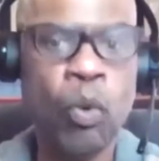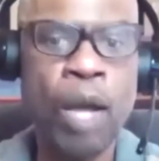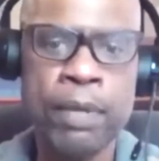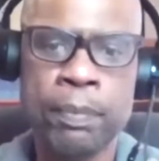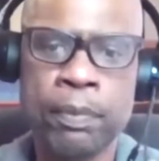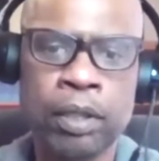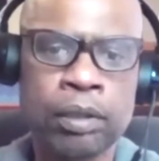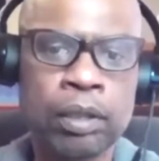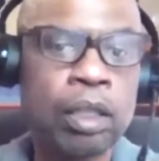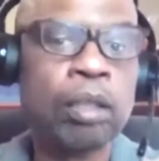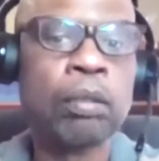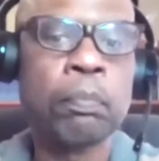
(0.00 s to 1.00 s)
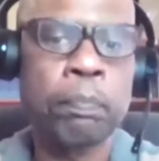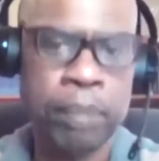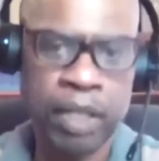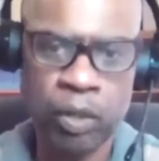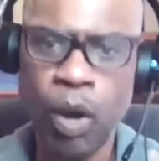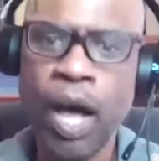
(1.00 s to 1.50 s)
white people,
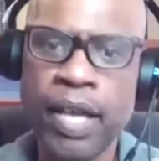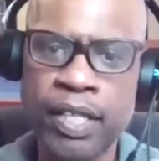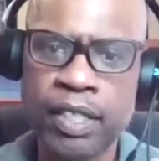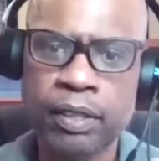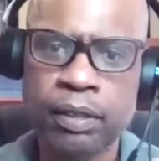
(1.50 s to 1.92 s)
be quiet.